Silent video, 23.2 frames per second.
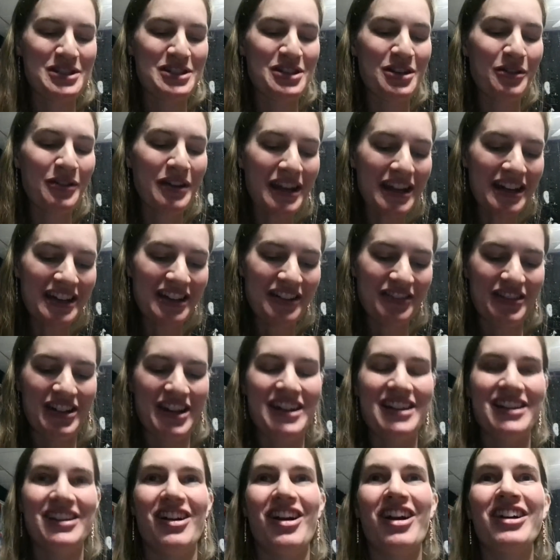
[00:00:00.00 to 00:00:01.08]
So, any
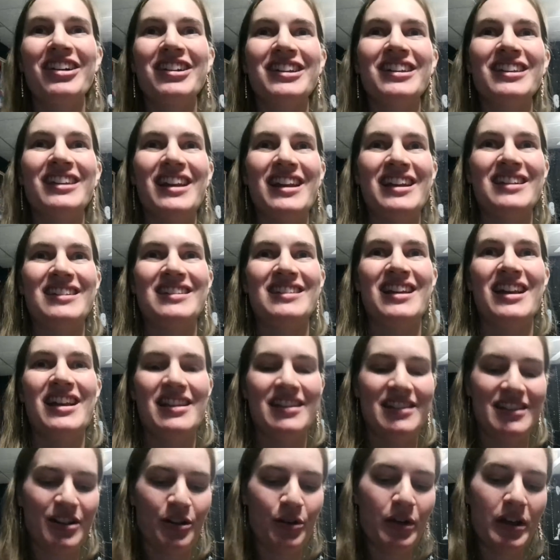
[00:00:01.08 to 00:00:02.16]
rate, Arcanlight
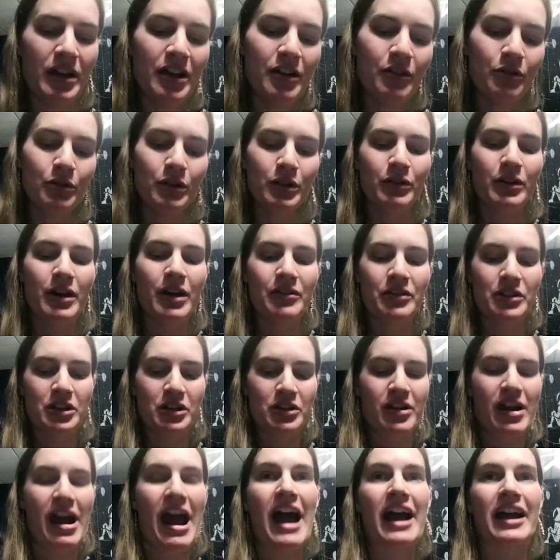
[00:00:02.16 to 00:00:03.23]
says, so if we were ever to
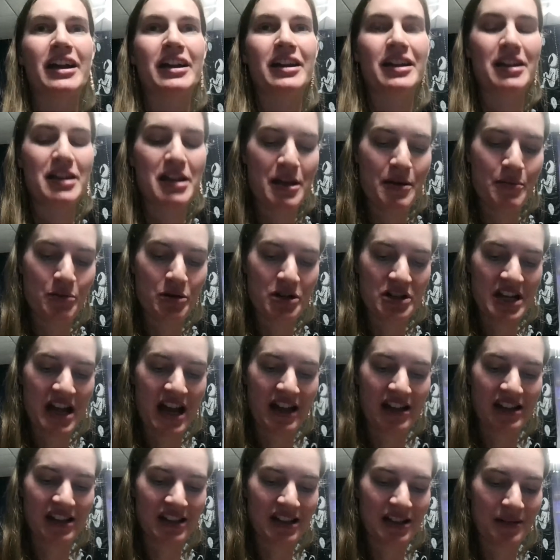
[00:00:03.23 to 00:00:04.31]
crack
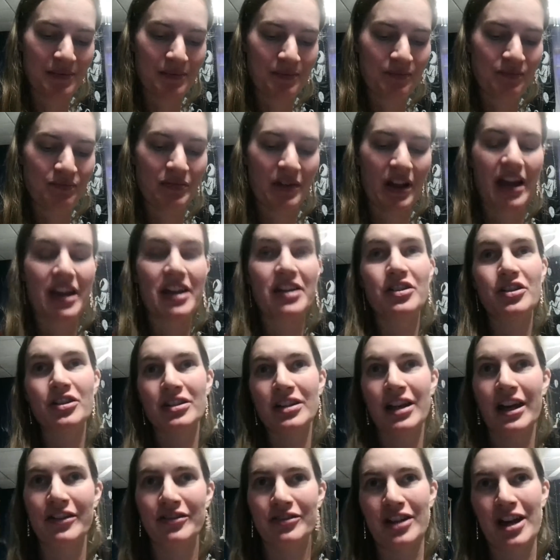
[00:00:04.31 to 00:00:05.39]
immortality in your
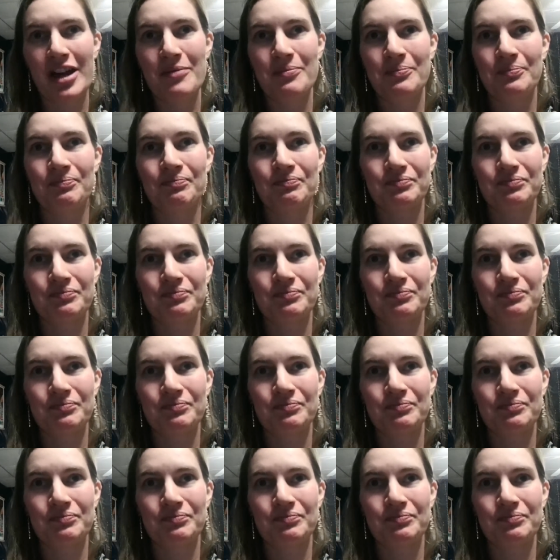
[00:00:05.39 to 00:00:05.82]
lifetime,